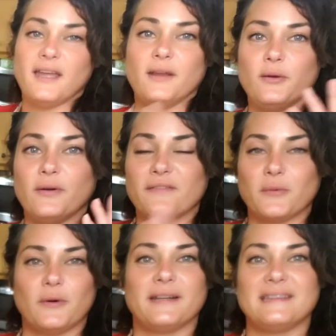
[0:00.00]
And
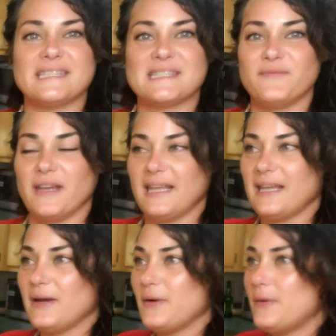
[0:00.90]
whoever wanted this
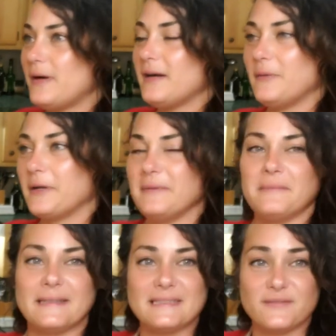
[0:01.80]
video, wanted me
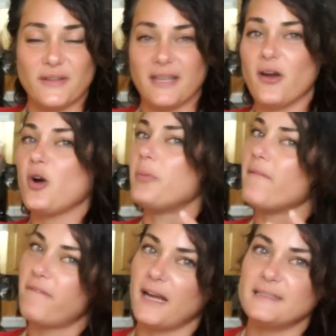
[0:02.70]
to make this video, I hope
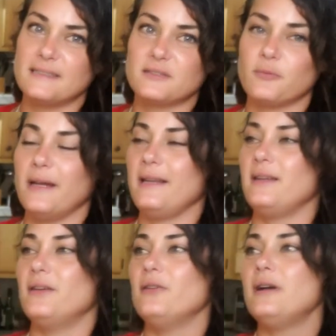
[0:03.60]
it finds its way to
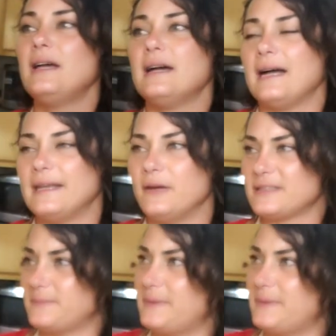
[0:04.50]
you. I know it's